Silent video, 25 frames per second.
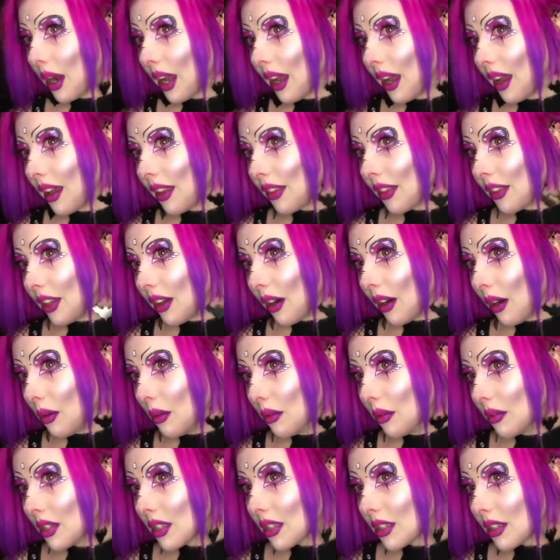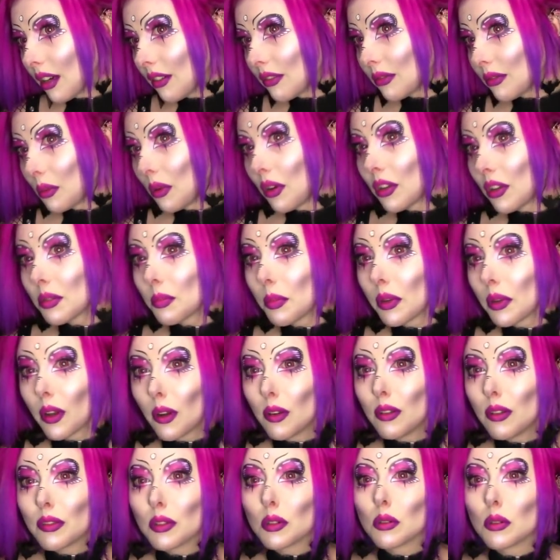where the old stuff was, but
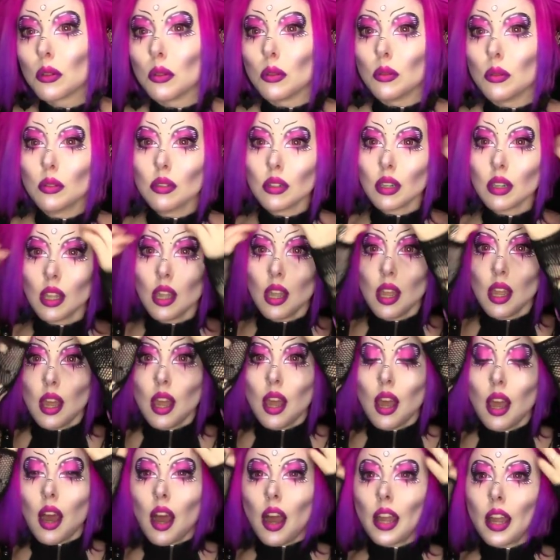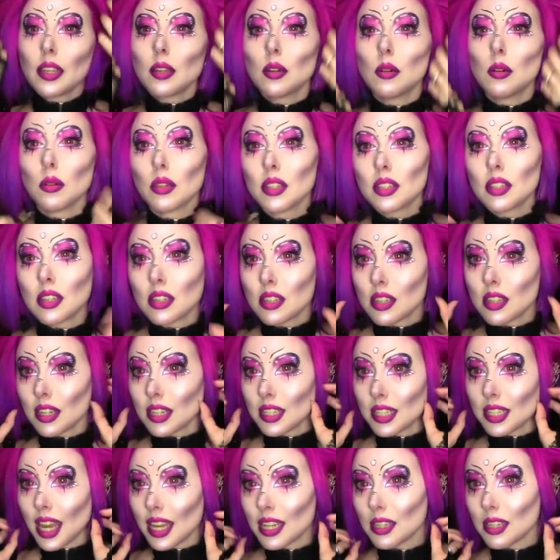overall I call it a
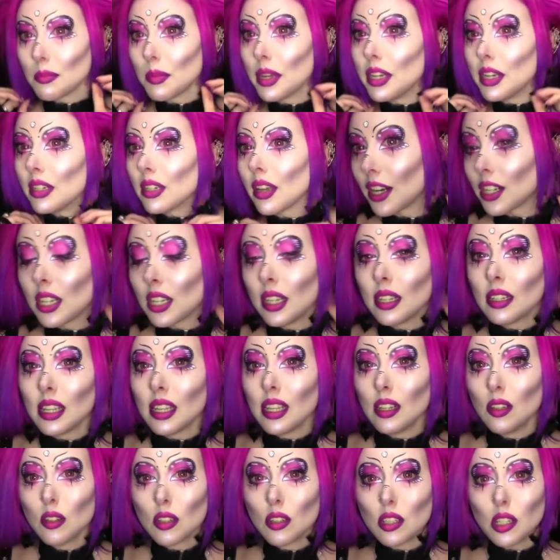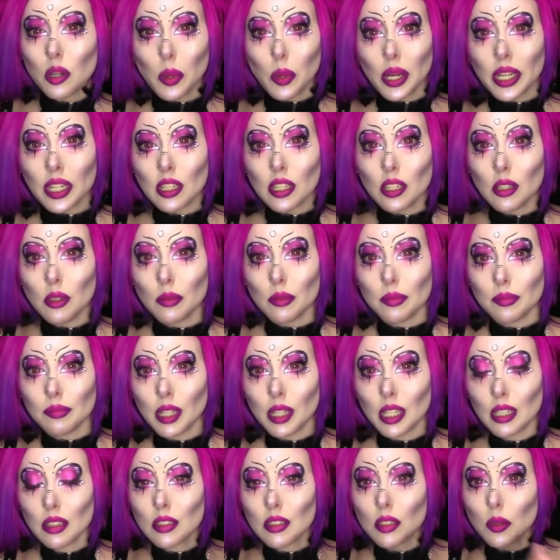success. Man. Actually, it looks quite cute.
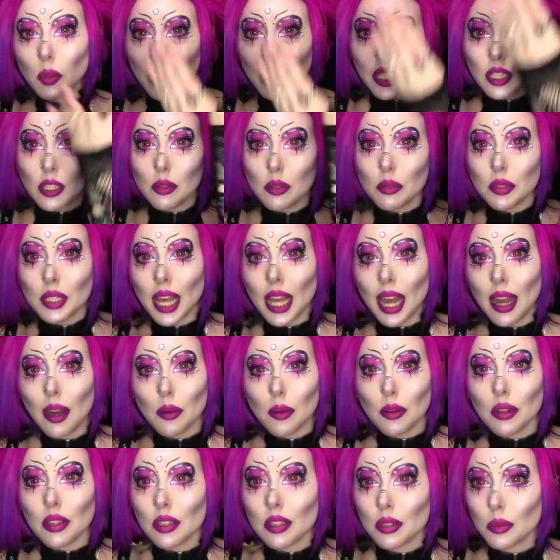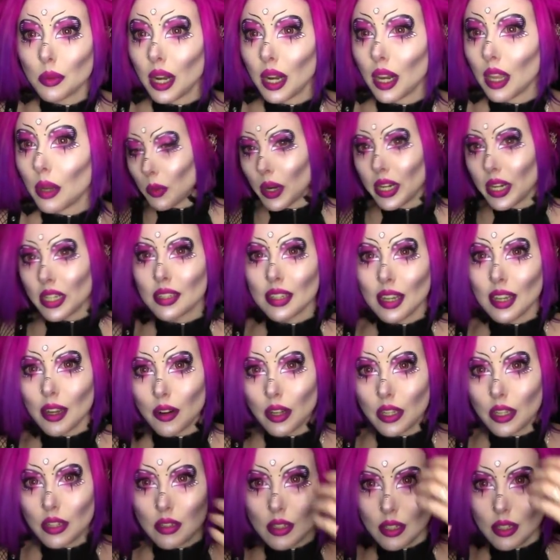It looks quite cute down as well. Because when it's
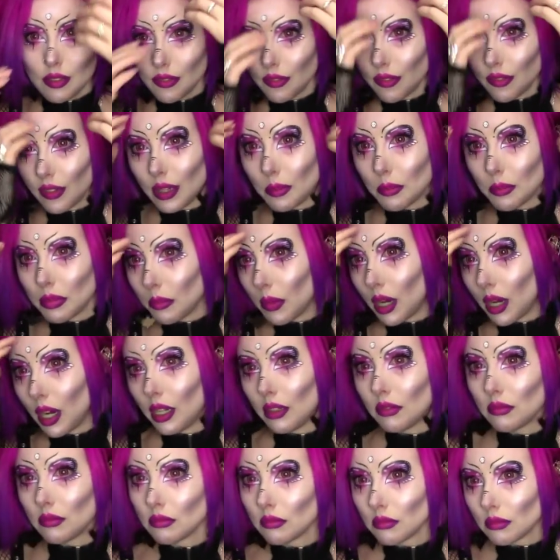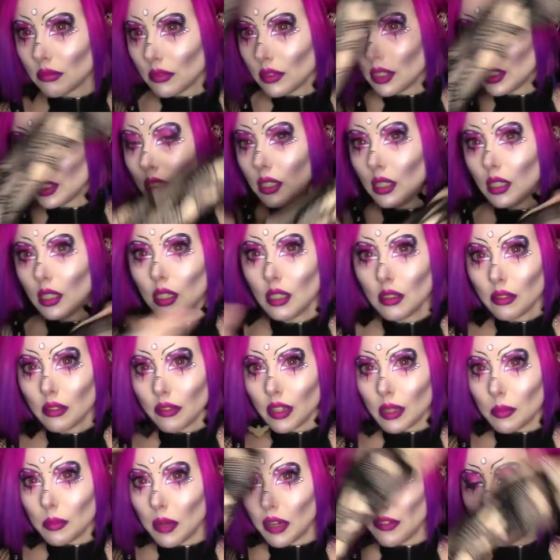down, I usually flip my
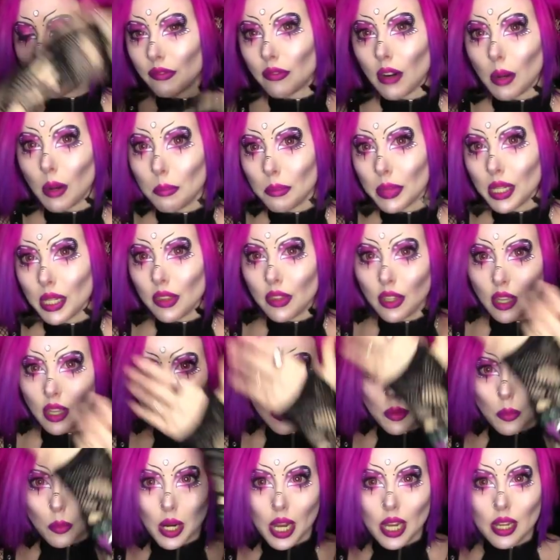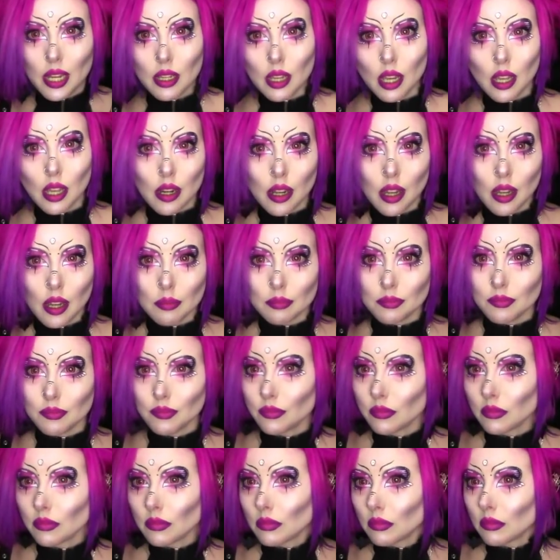front bit the other way.
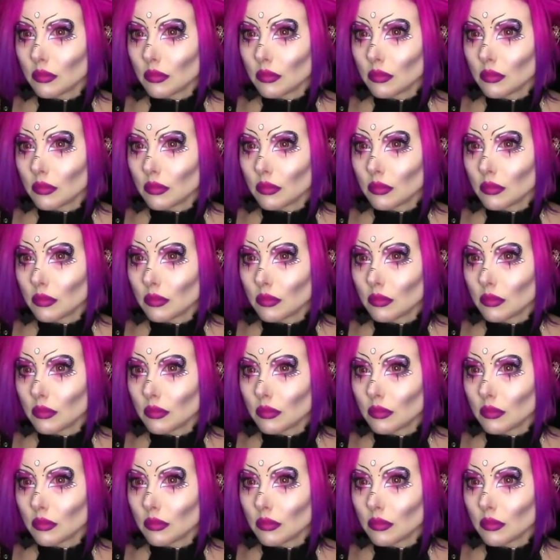And